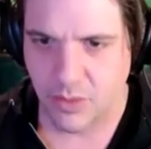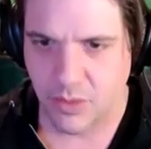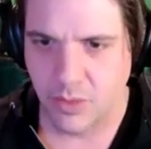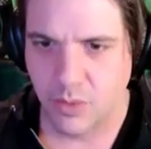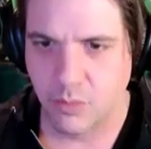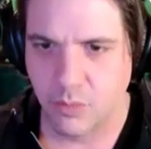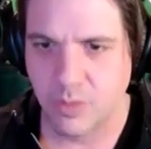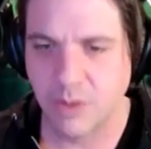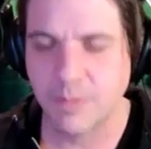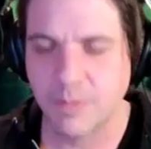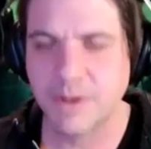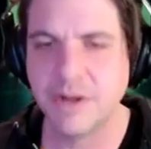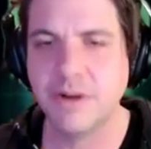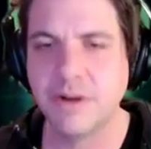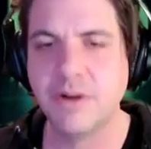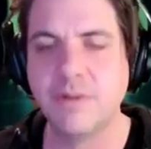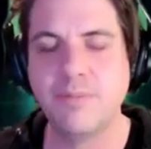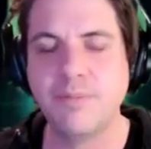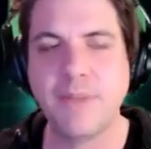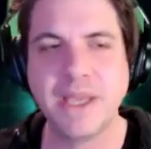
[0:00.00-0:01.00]

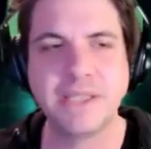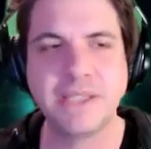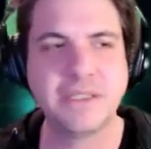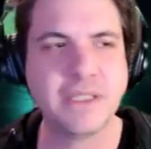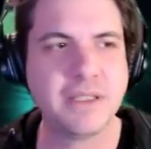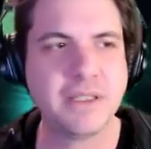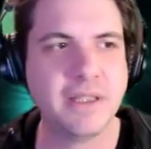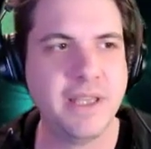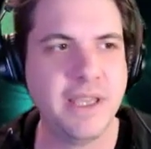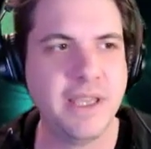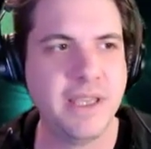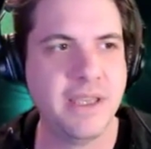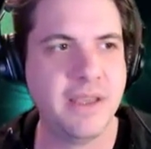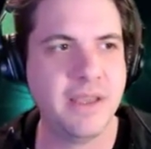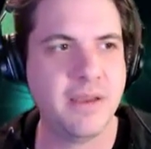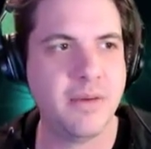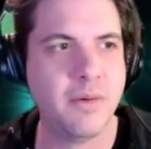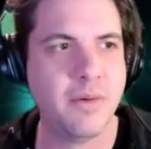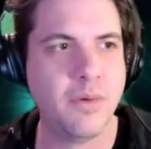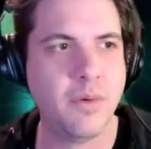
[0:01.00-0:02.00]
Wilber
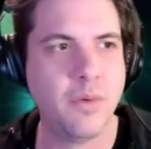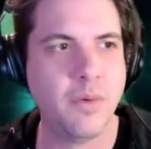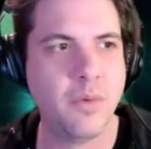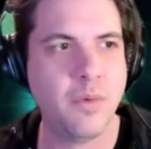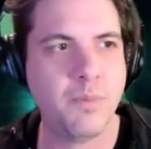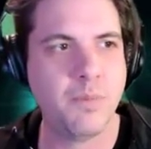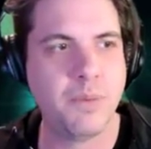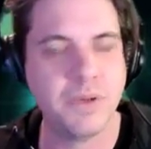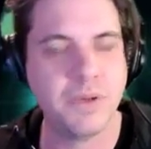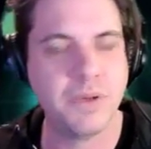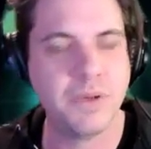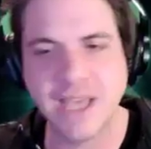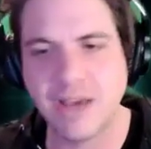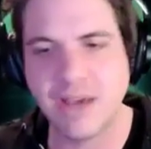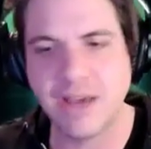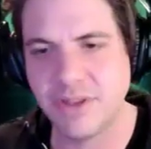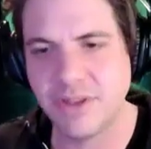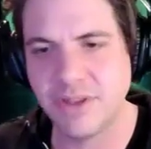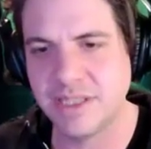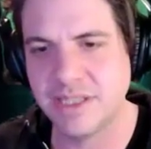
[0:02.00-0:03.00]
basically puts
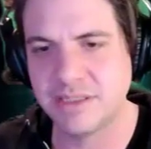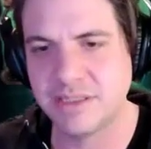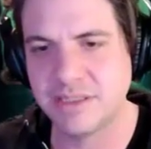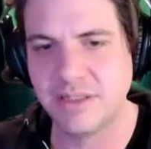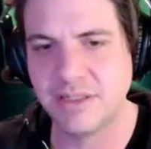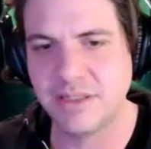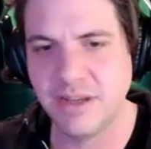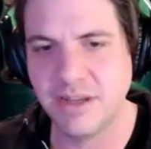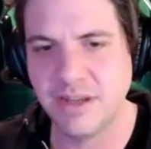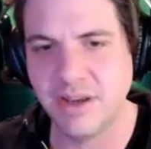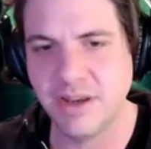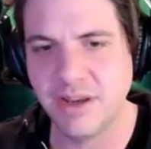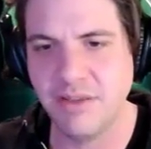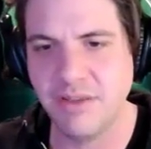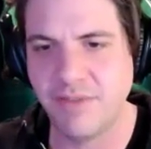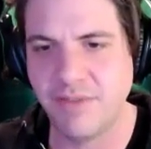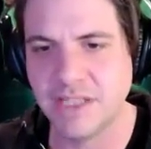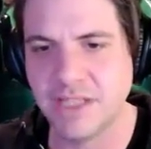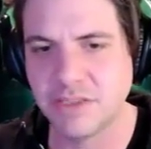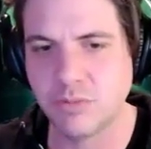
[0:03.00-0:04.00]
out this theory,
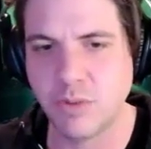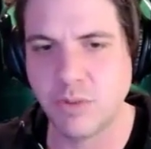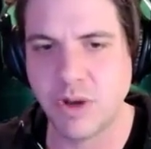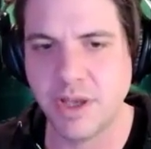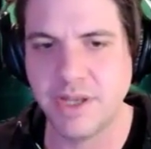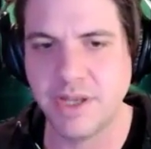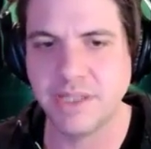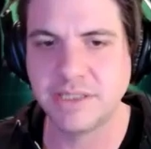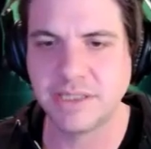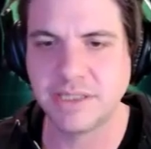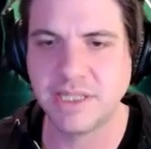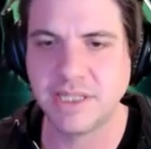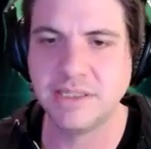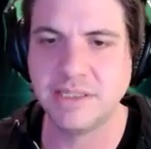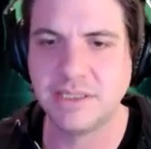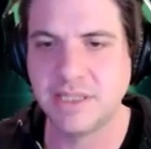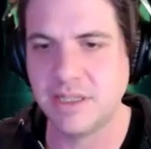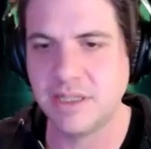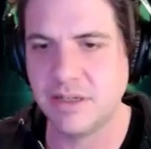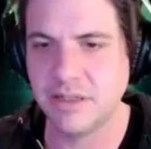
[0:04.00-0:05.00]
Phase 1, it's
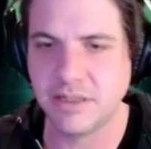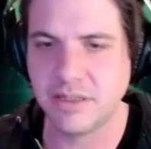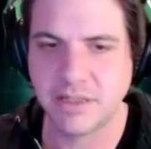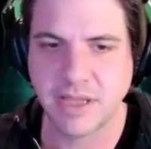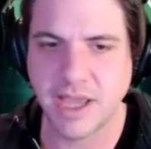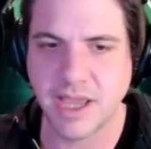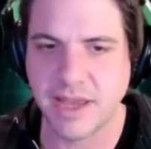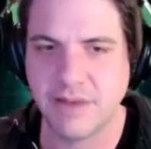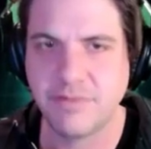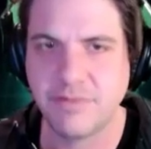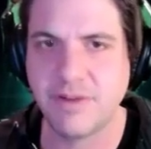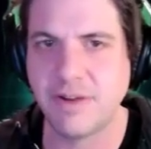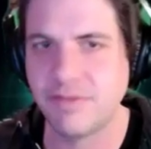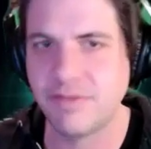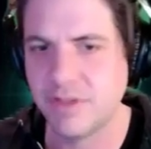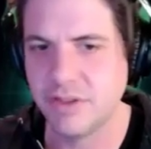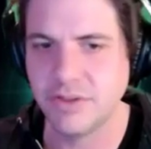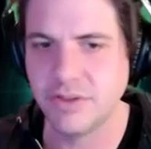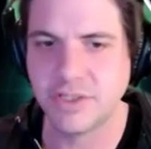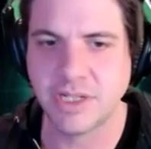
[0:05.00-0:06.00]
considered kind of
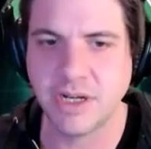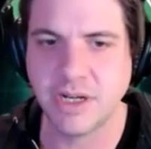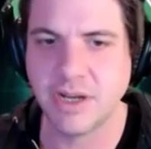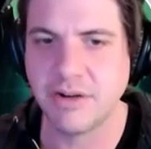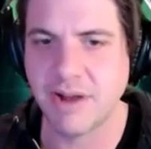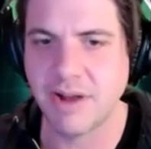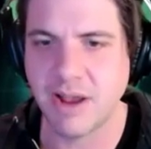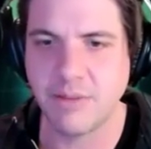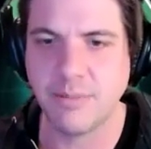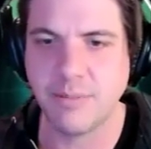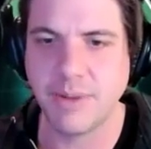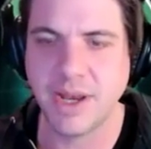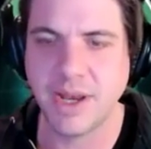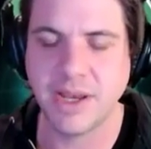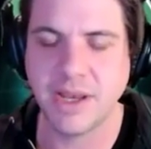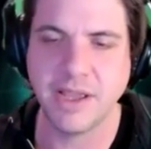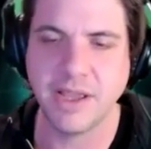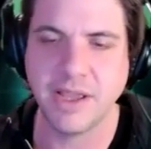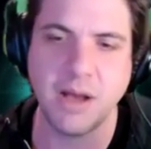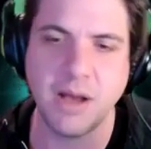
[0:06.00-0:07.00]
revolutionary and
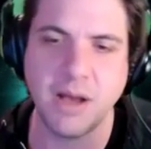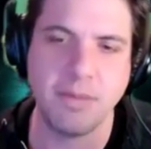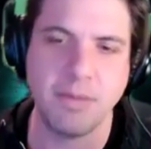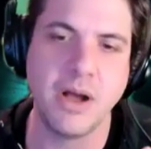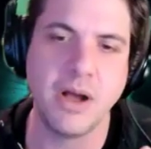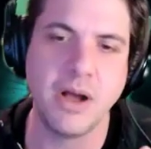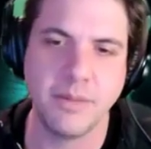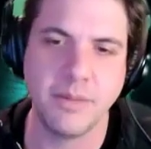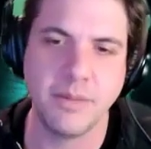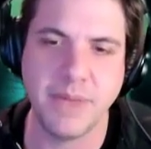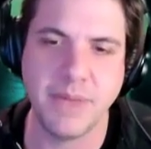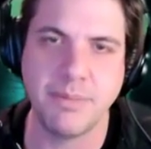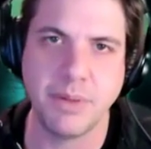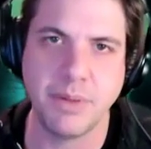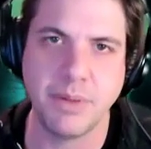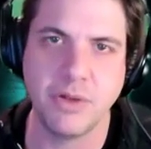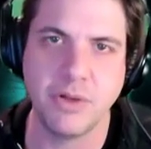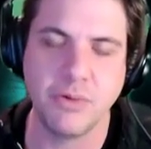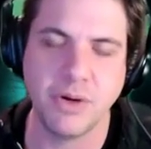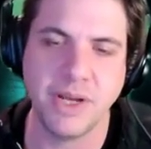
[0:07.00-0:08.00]
groundbreaking among
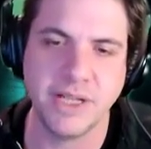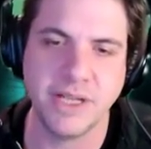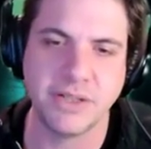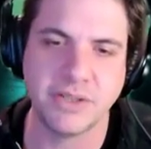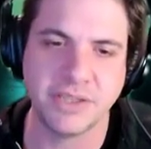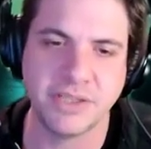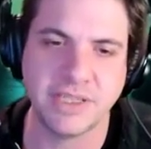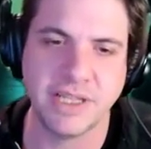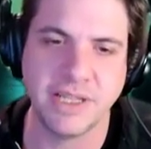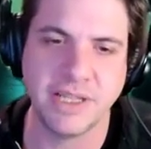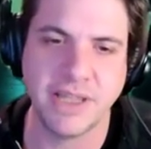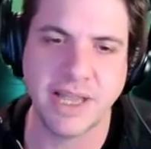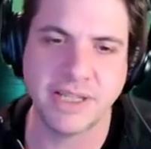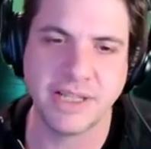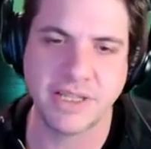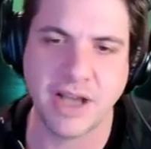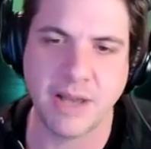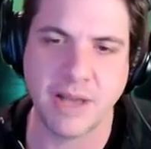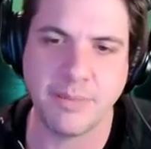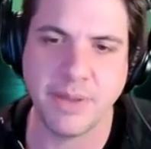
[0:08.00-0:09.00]
people who are interested in that
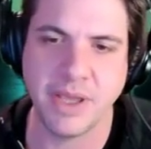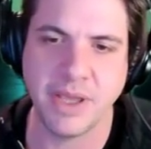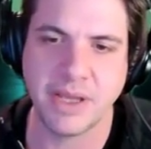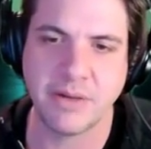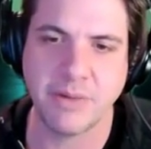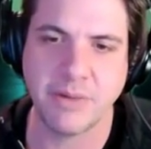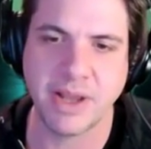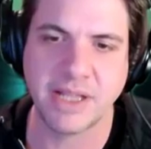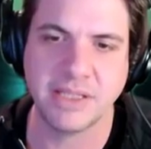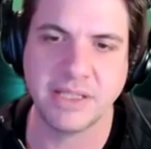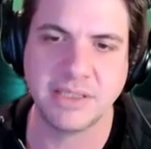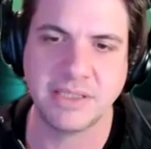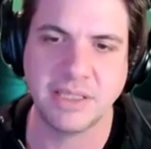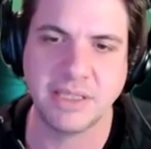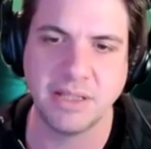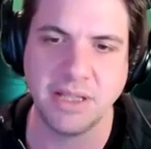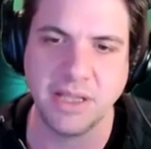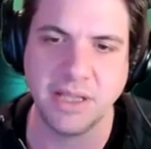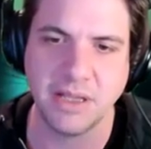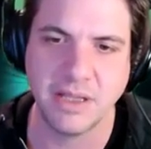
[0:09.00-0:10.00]
topic,
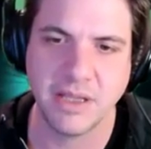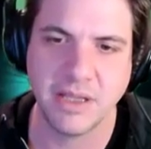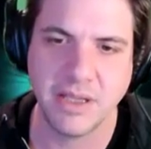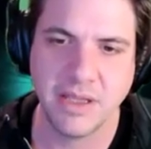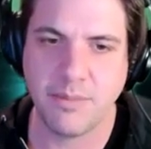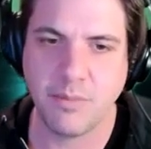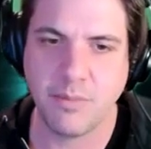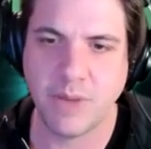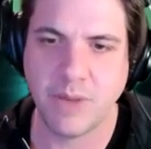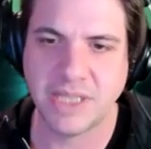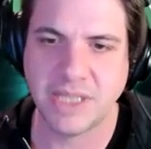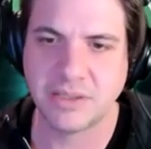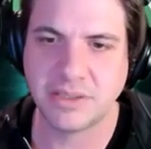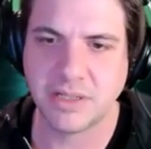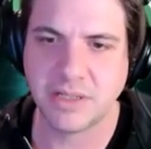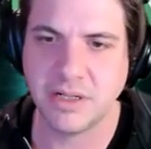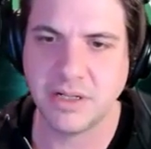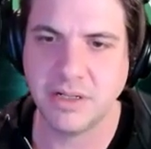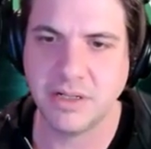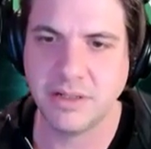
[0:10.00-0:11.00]
reconciling
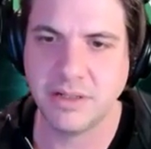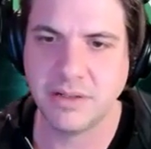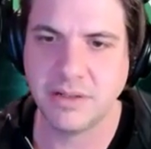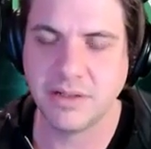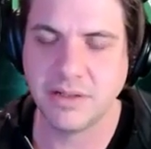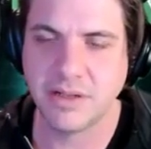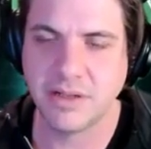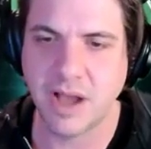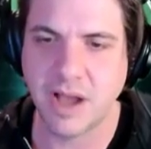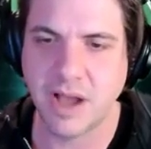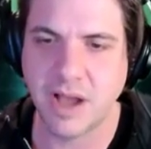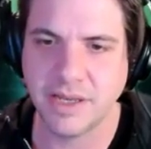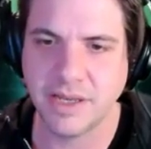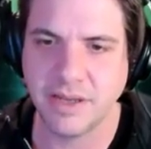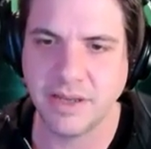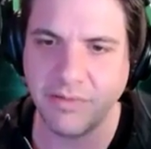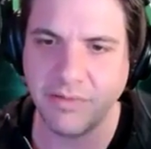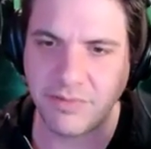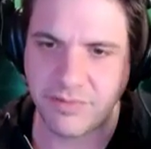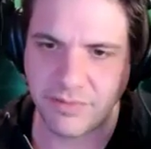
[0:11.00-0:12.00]
Western
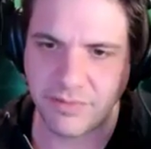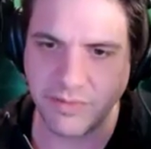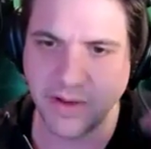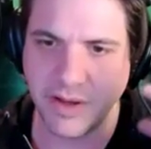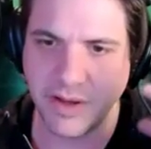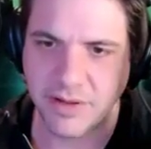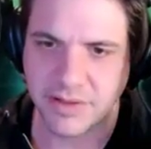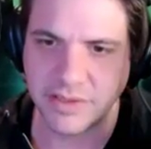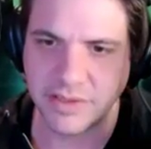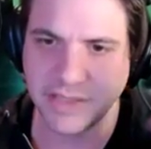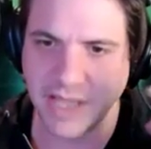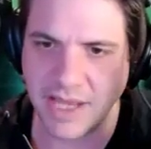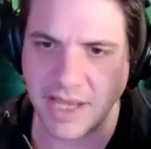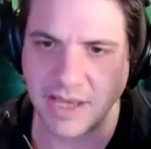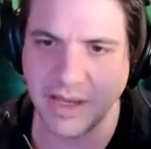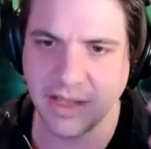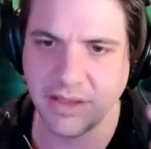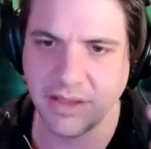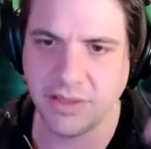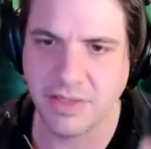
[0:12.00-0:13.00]
cognitive
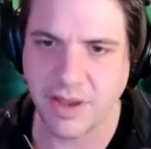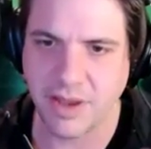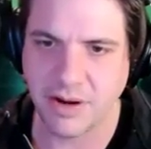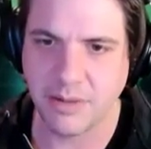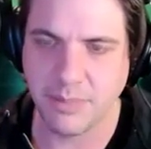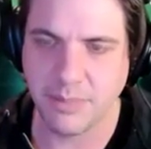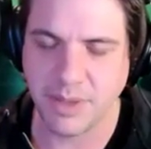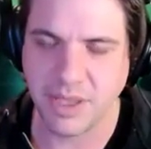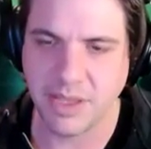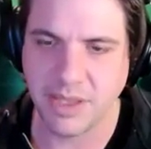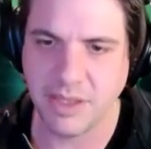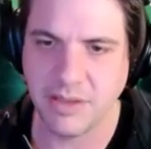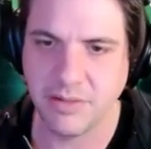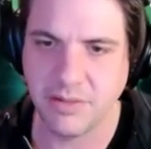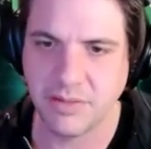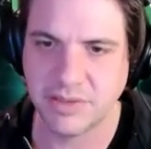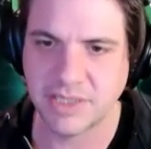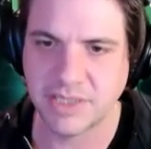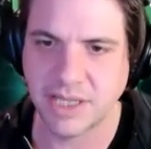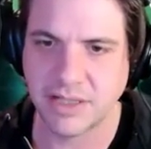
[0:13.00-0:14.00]
understanding
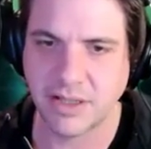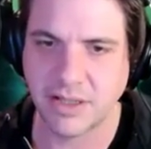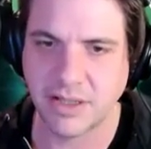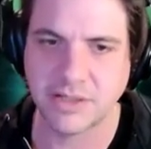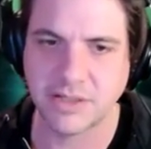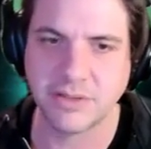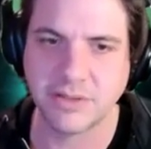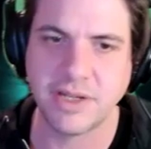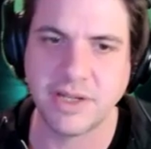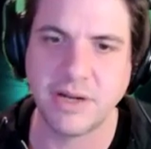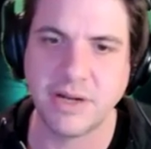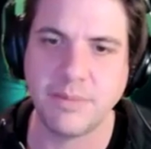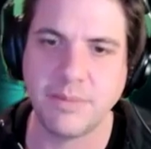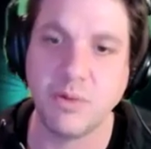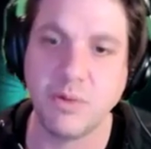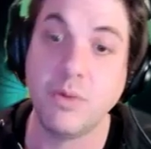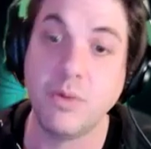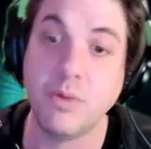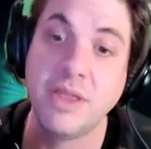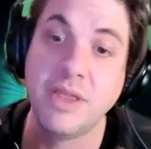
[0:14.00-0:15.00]
therapy, psychological therapy,
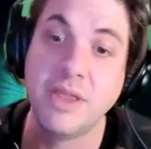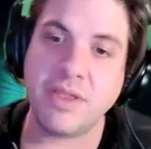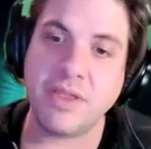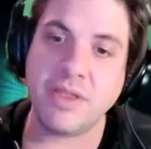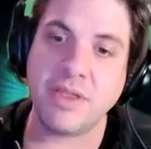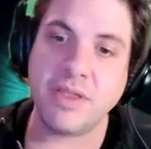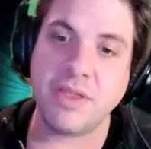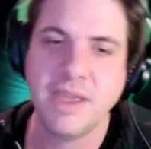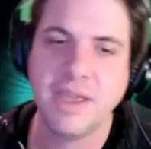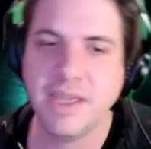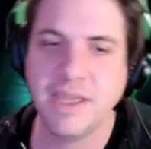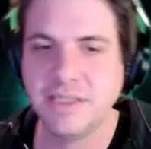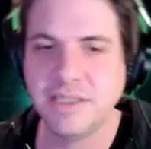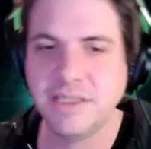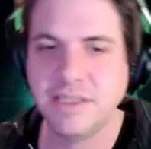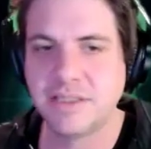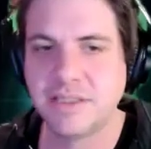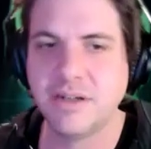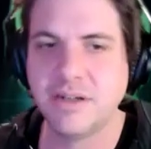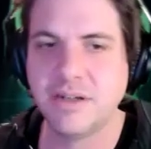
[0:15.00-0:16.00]
with
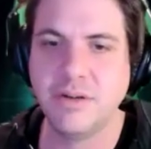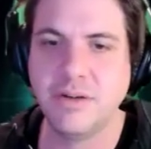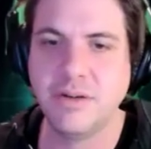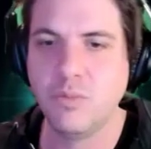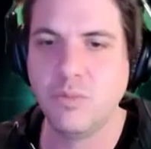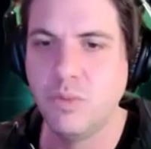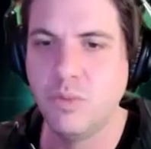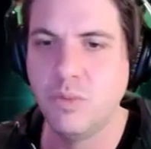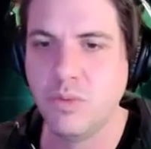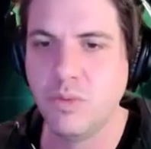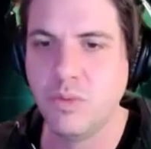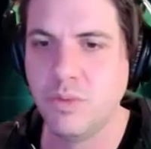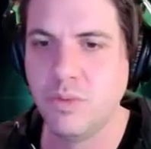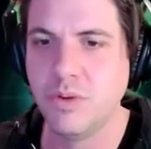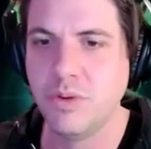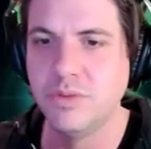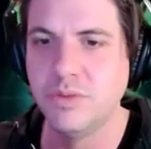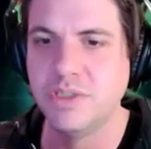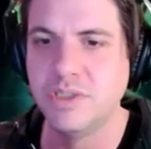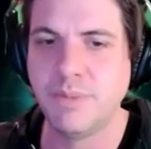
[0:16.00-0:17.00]
Eastern
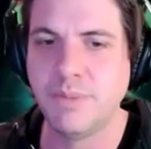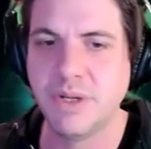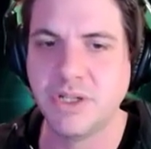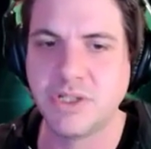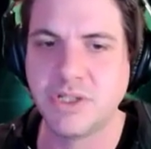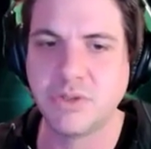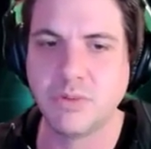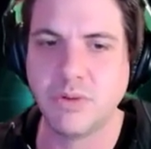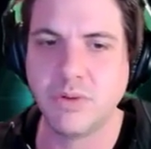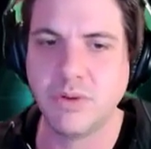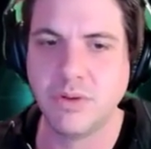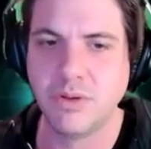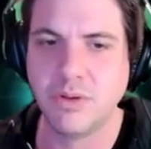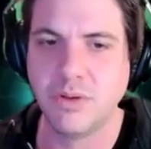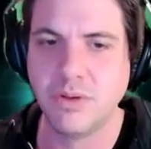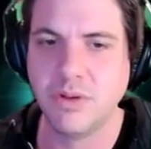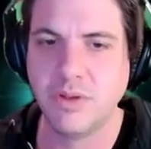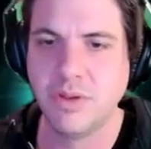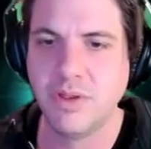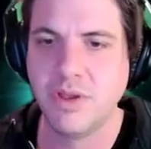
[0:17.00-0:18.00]
woo-woo
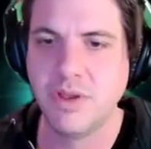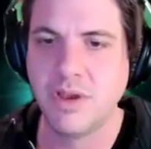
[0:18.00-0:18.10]
spiritual